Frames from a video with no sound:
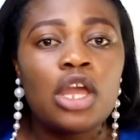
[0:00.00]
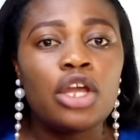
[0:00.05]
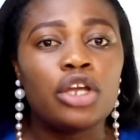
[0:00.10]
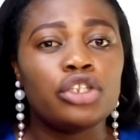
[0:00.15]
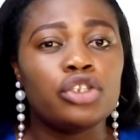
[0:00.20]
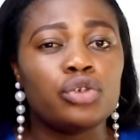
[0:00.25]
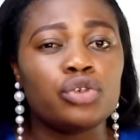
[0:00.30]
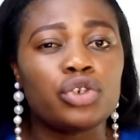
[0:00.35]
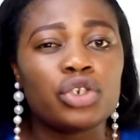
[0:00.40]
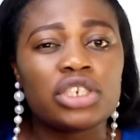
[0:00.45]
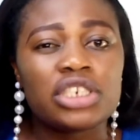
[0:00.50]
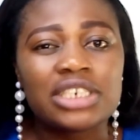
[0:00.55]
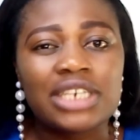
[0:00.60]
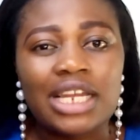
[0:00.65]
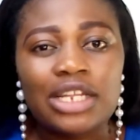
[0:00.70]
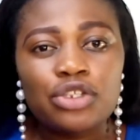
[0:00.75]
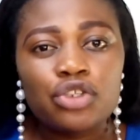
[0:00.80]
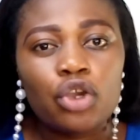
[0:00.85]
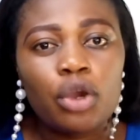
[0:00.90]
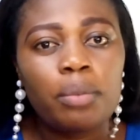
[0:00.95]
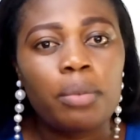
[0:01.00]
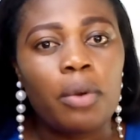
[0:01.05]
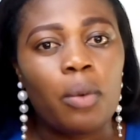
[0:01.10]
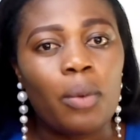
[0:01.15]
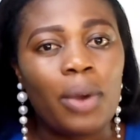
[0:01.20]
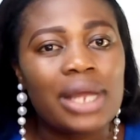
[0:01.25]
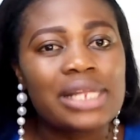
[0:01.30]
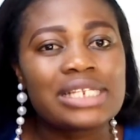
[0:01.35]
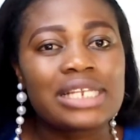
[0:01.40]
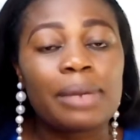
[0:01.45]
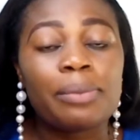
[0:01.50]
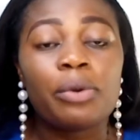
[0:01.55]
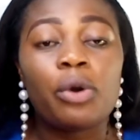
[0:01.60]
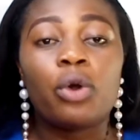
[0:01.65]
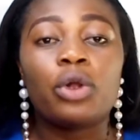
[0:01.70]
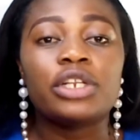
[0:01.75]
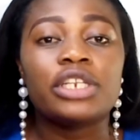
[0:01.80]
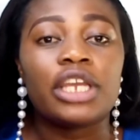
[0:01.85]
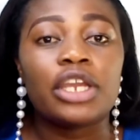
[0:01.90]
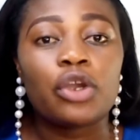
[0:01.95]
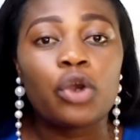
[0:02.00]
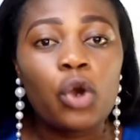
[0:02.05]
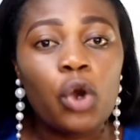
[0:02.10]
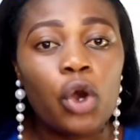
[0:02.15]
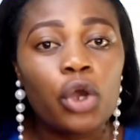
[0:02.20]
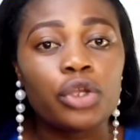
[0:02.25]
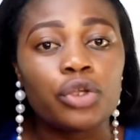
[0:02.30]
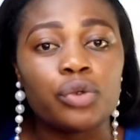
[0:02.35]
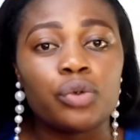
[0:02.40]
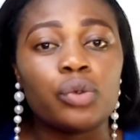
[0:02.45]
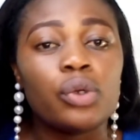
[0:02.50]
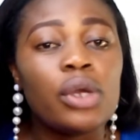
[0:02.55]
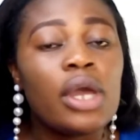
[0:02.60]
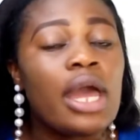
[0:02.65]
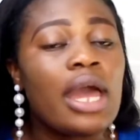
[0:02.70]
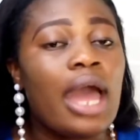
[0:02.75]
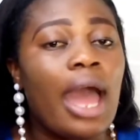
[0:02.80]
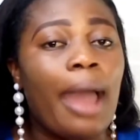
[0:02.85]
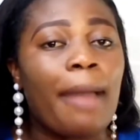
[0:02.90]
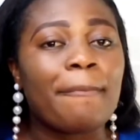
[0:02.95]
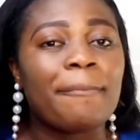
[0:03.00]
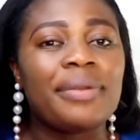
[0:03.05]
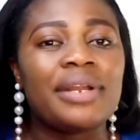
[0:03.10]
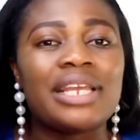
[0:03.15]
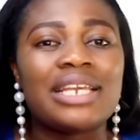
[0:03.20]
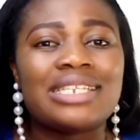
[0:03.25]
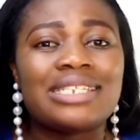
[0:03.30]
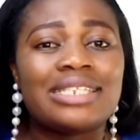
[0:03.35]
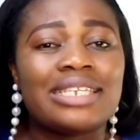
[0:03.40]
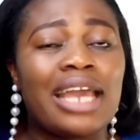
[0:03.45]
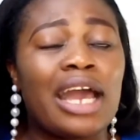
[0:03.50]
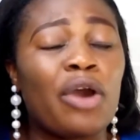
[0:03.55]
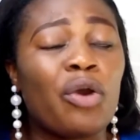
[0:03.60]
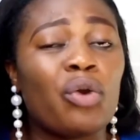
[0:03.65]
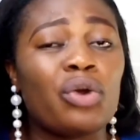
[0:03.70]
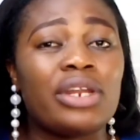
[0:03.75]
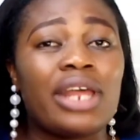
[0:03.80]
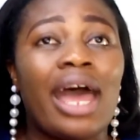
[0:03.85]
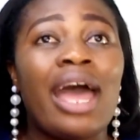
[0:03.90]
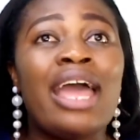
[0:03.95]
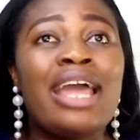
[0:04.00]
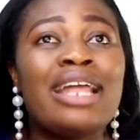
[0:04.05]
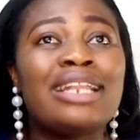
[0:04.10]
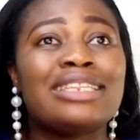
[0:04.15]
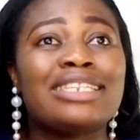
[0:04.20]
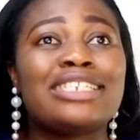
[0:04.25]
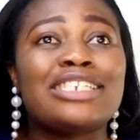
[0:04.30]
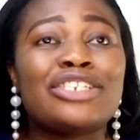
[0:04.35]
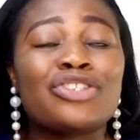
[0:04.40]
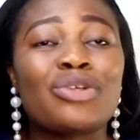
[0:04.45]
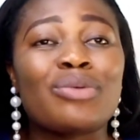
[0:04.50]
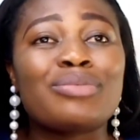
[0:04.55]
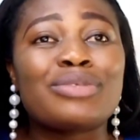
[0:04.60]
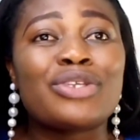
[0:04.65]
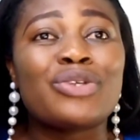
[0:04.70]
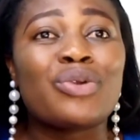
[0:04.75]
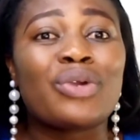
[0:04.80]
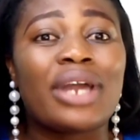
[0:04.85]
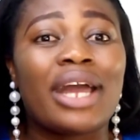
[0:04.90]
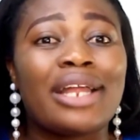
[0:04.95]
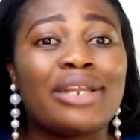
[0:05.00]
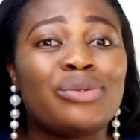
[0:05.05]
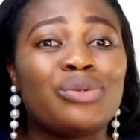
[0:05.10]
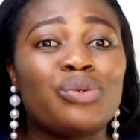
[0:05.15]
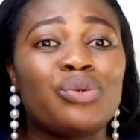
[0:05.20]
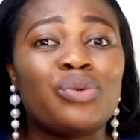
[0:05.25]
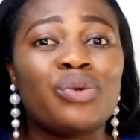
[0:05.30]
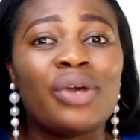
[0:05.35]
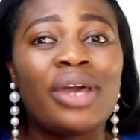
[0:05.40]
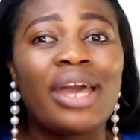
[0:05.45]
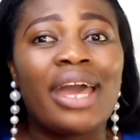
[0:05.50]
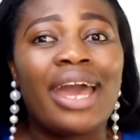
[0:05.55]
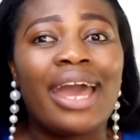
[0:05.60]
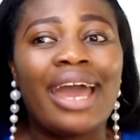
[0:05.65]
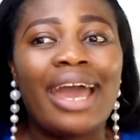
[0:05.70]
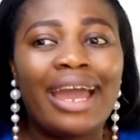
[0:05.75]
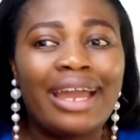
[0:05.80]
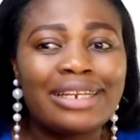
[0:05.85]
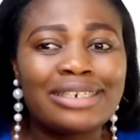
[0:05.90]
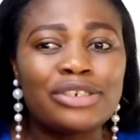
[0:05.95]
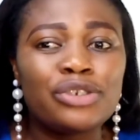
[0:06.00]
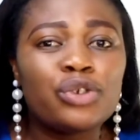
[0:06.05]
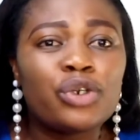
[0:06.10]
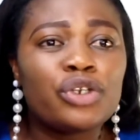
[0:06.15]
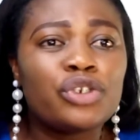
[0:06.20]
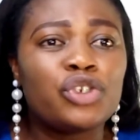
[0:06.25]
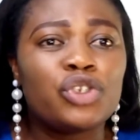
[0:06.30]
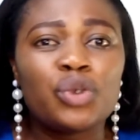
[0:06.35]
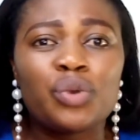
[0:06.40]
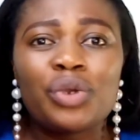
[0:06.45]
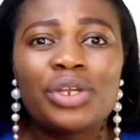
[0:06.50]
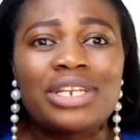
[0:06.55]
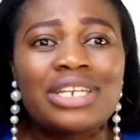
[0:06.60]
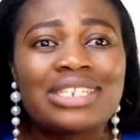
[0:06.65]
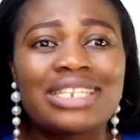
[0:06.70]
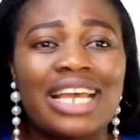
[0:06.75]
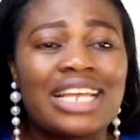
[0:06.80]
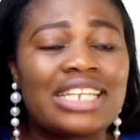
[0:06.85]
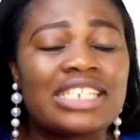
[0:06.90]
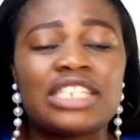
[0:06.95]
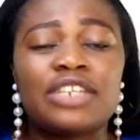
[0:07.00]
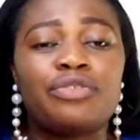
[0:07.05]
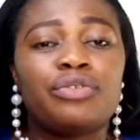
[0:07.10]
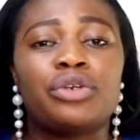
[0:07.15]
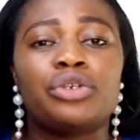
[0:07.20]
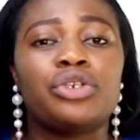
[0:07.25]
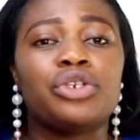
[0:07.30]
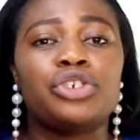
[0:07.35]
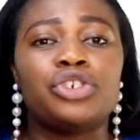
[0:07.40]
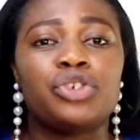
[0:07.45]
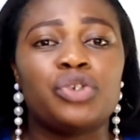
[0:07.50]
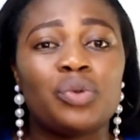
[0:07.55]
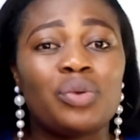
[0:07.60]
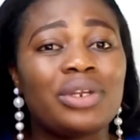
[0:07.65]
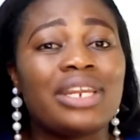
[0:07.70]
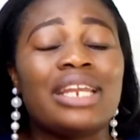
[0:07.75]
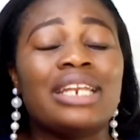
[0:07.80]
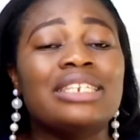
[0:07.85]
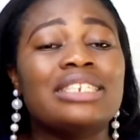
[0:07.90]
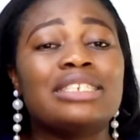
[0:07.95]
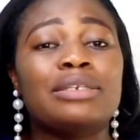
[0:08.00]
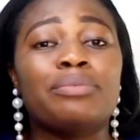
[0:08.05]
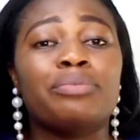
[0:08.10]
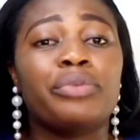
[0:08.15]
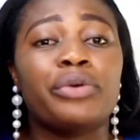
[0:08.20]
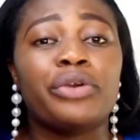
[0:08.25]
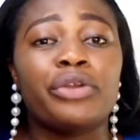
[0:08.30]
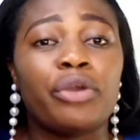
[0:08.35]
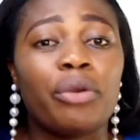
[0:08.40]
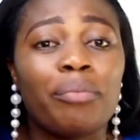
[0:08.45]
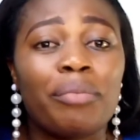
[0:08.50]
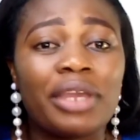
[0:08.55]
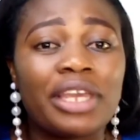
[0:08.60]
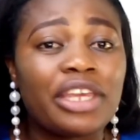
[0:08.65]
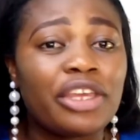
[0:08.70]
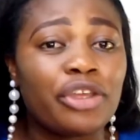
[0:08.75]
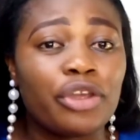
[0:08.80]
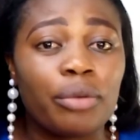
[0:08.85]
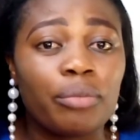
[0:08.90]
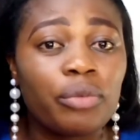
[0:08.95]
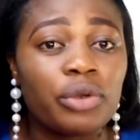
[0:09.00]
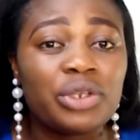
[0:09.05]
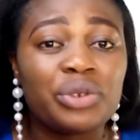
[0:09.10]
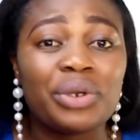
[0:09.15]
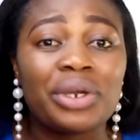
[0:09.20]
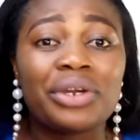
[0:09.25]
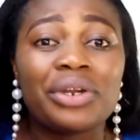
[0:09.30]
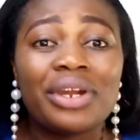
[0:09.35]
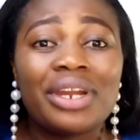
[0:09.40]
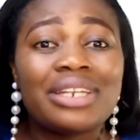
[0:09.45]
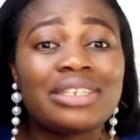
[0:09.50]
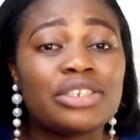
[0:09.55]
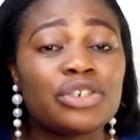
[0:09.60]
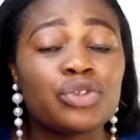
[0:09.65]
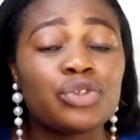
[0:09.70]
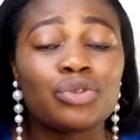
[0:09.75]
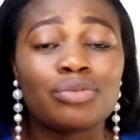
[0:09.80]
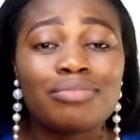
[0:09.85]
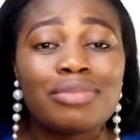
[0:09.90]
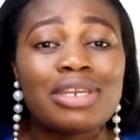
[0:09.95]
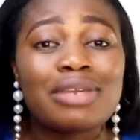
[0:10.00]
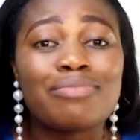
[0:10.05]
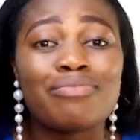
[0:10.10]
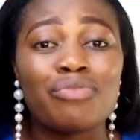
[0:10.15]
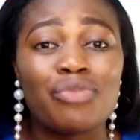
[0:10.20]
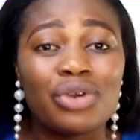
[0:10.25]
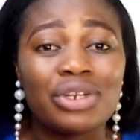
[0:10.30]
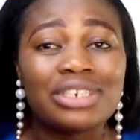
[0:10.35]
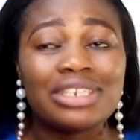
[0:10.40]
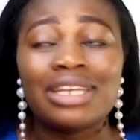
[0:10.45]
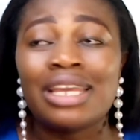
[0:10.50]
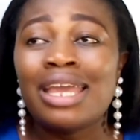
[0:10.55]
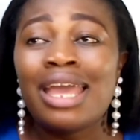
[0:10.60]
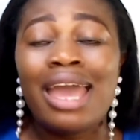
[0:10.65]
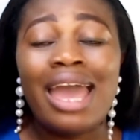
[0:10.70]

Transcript: they'll just chat you up on WhatsApp all day, call you and place their order. This is something you can do. And you're doing it as if you're not doing anything, but you're making your money. You're guaranteed to make money.